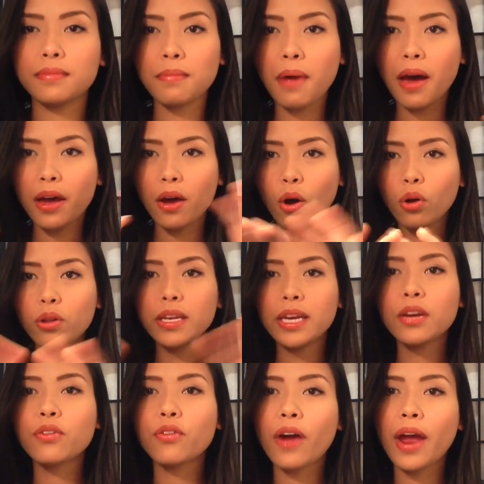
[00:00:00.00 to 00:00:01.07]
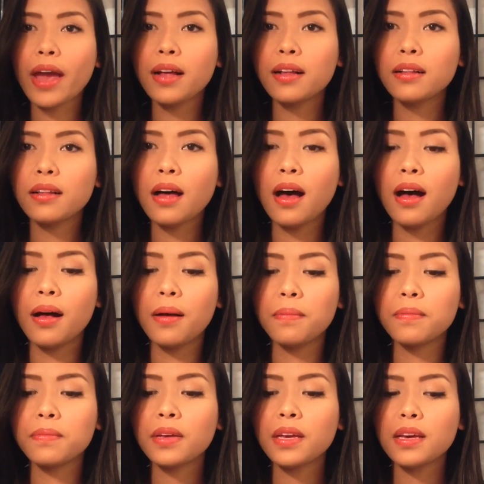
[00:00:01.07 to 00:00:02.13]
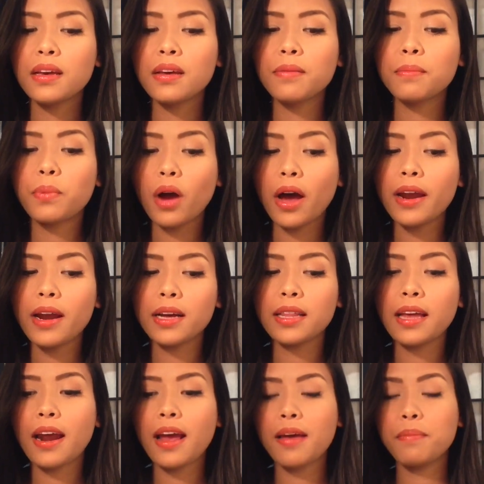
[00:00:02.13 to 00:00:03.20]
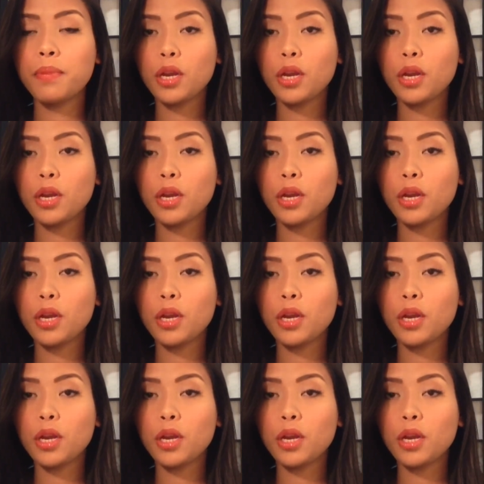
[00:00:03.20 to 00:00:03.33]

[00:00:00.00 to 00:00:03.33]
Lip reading: my holy grail product that I have